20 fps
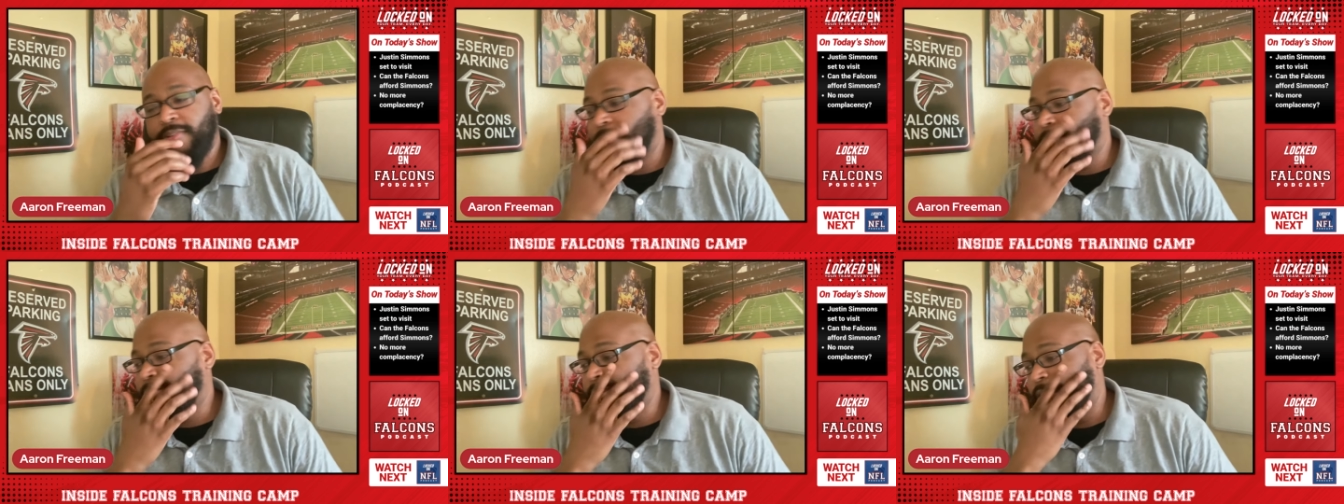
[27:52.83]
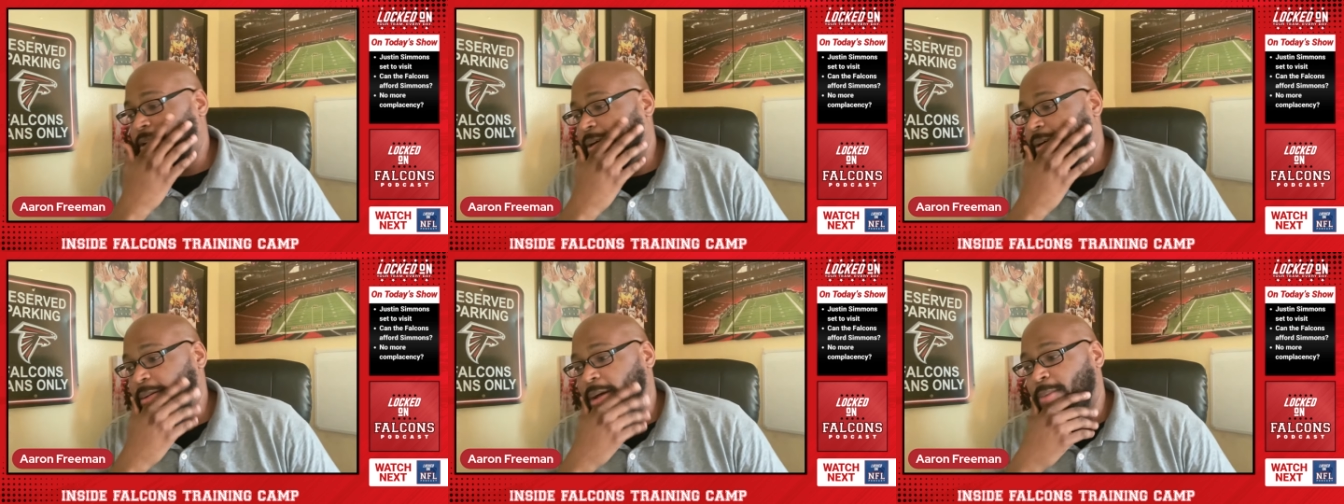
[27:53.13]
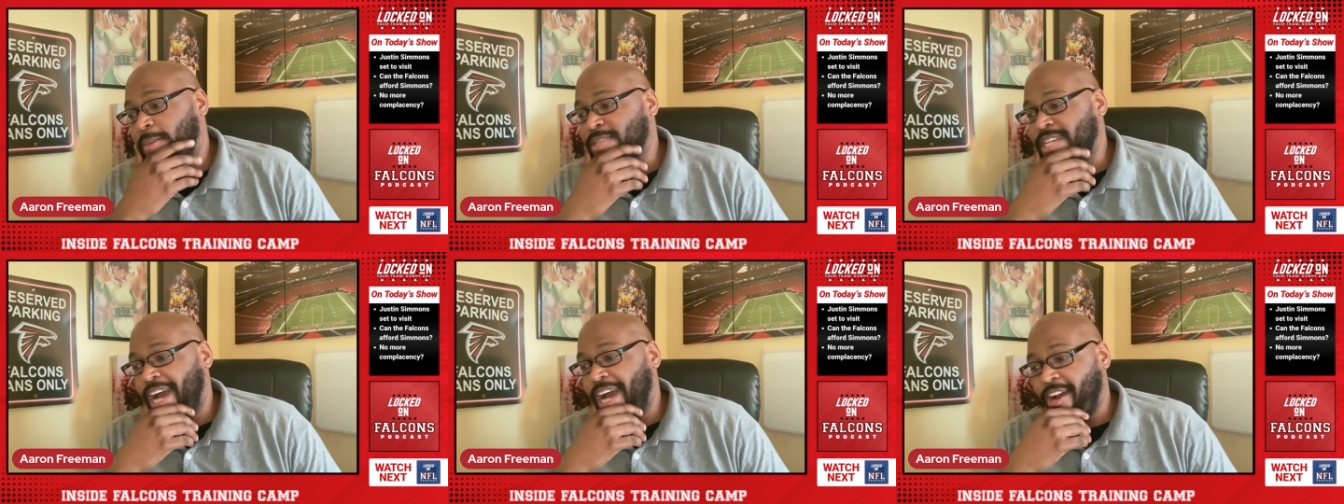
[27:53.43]
I'm, you know,
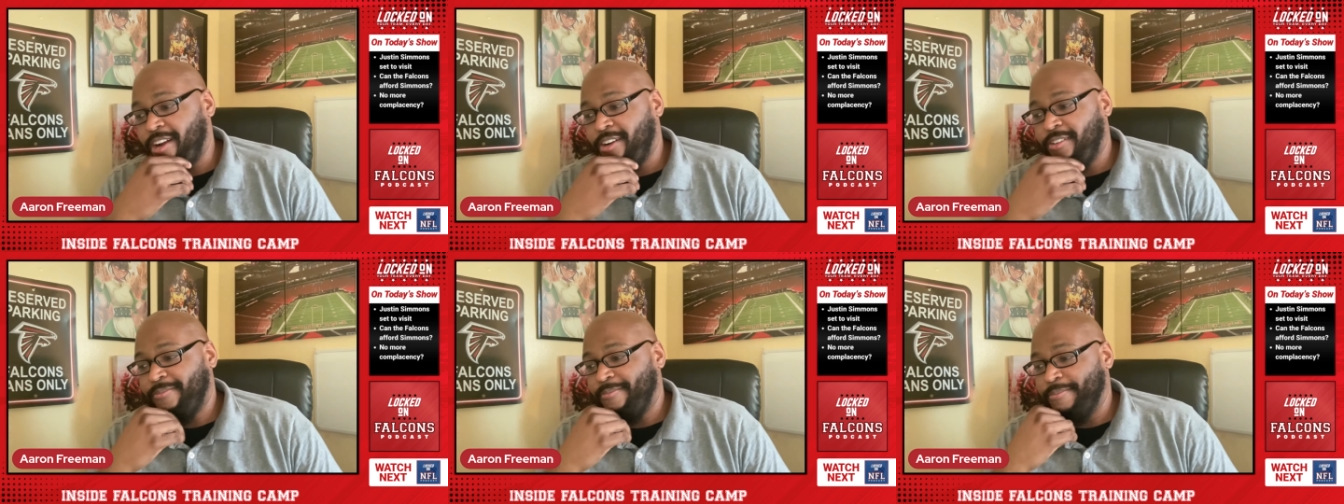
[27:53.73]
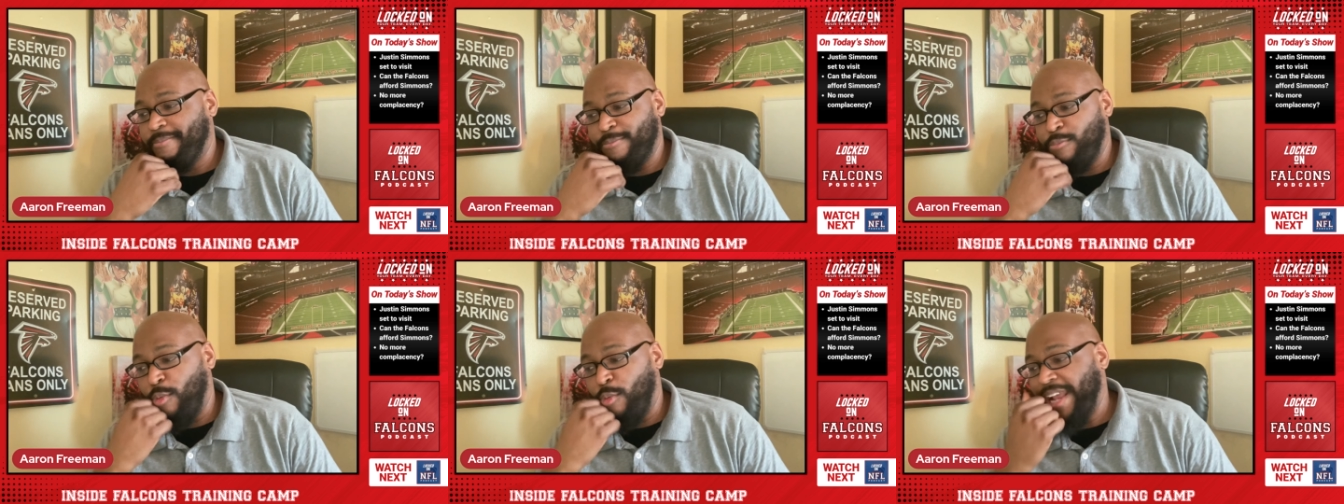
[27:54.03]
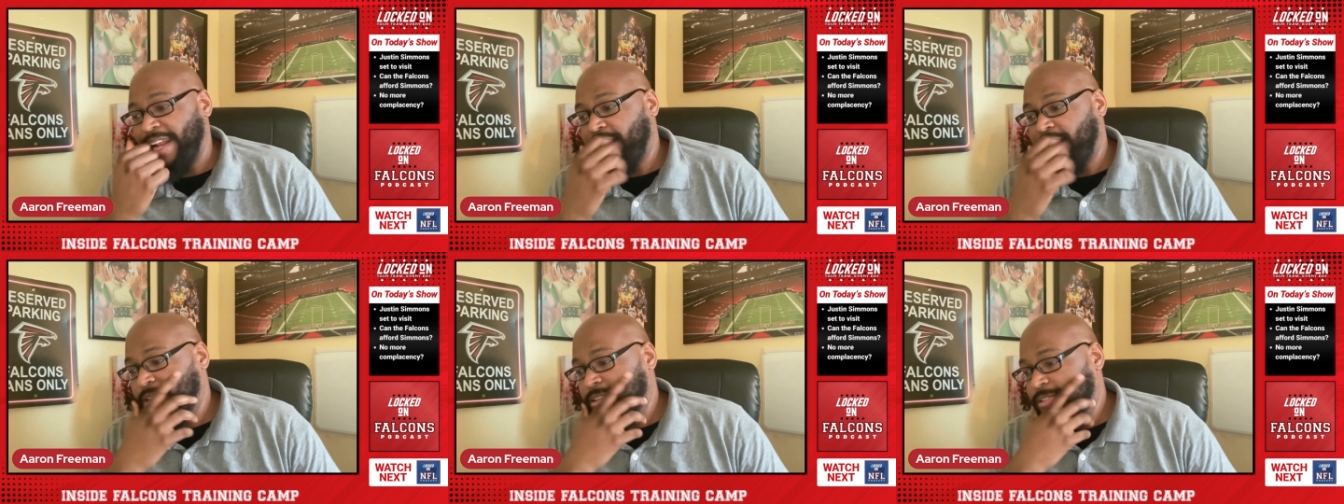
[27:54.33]
I'm tired of
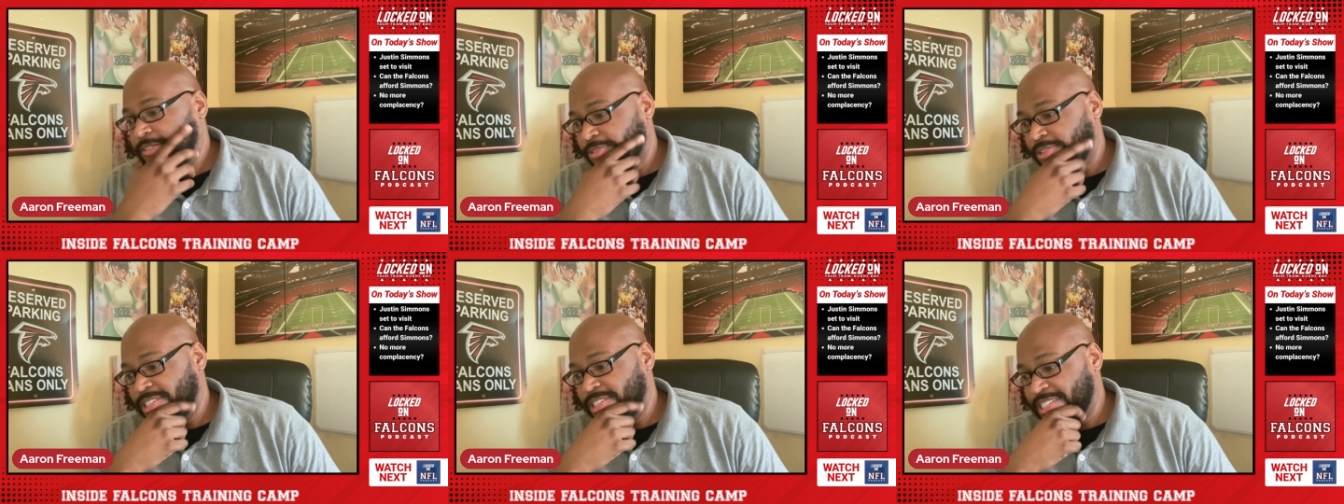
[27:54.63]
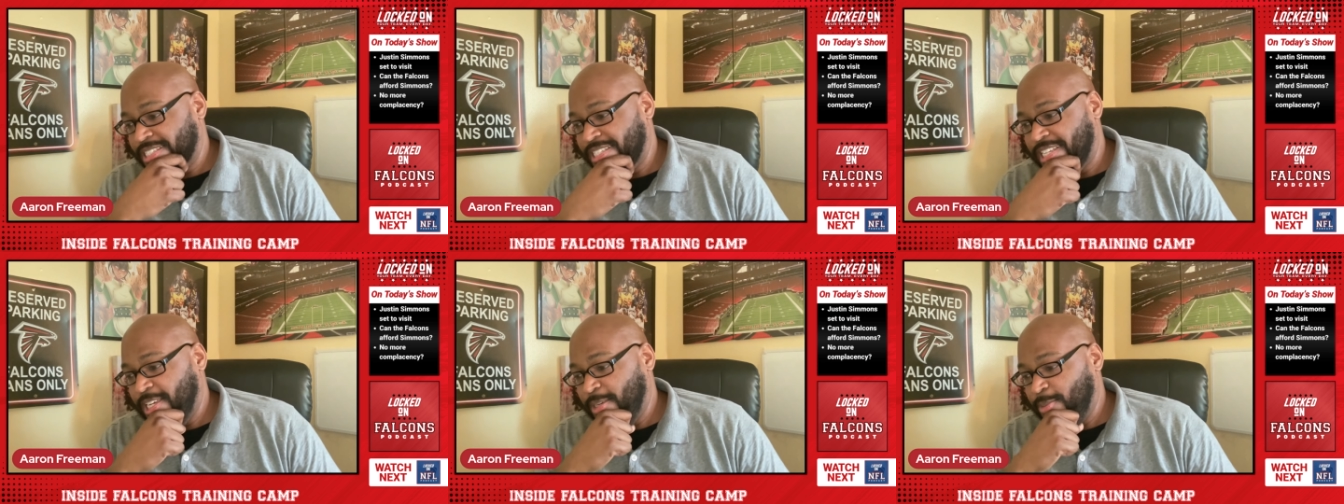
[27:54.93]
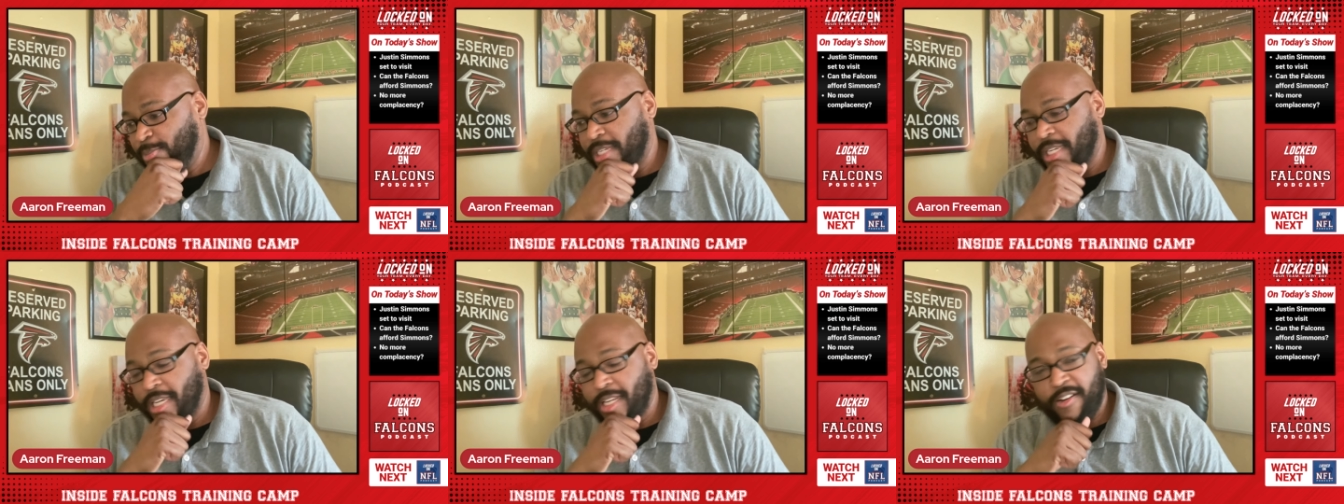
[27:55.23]
waiting for this
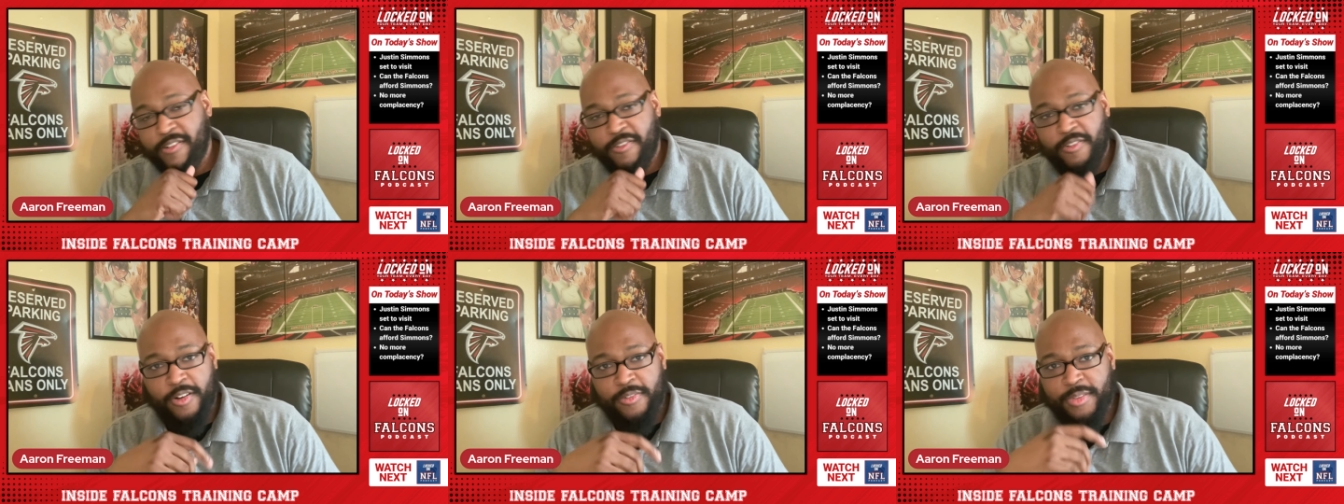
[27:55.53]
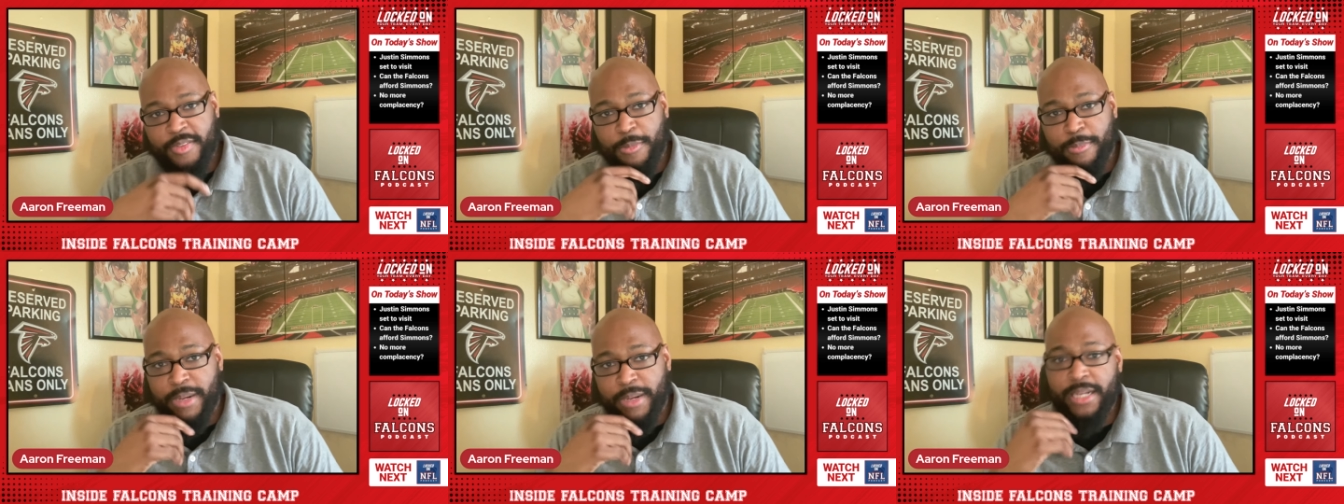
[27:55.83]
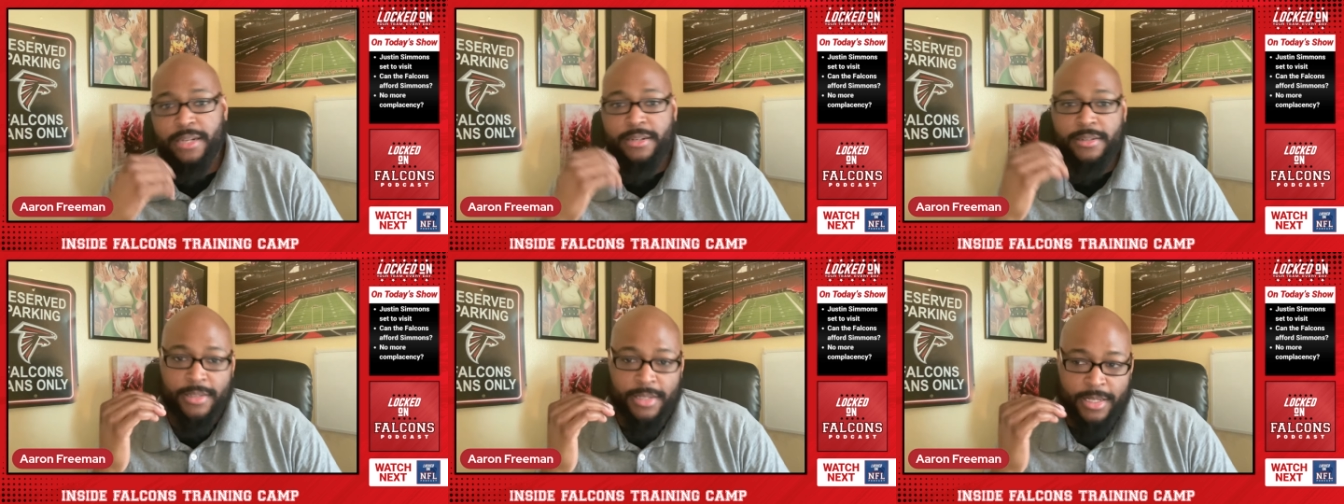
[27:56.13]
team to get up off their
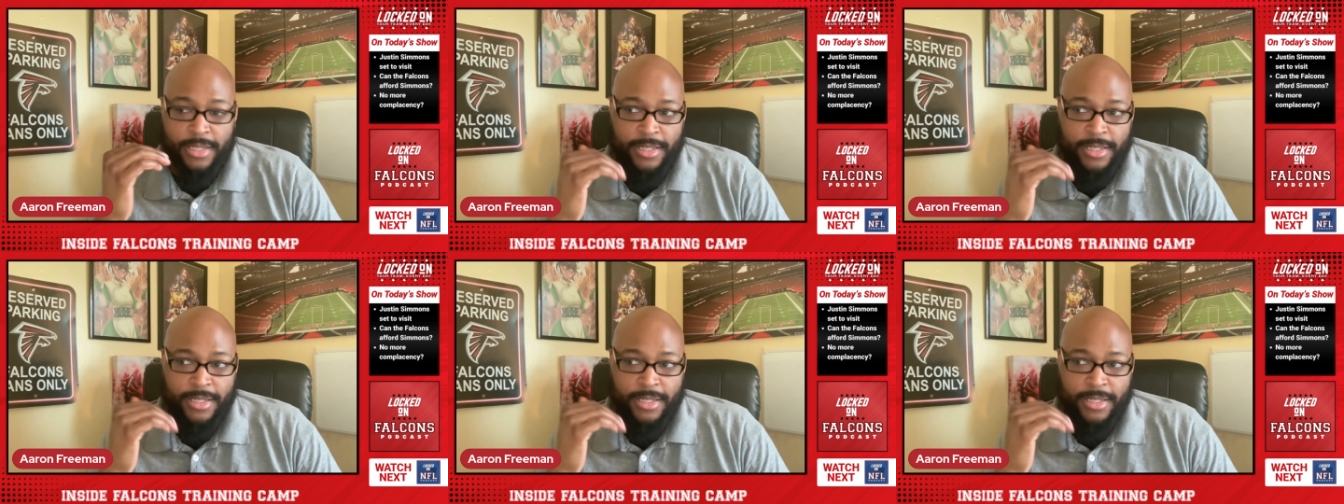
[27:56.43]
butt.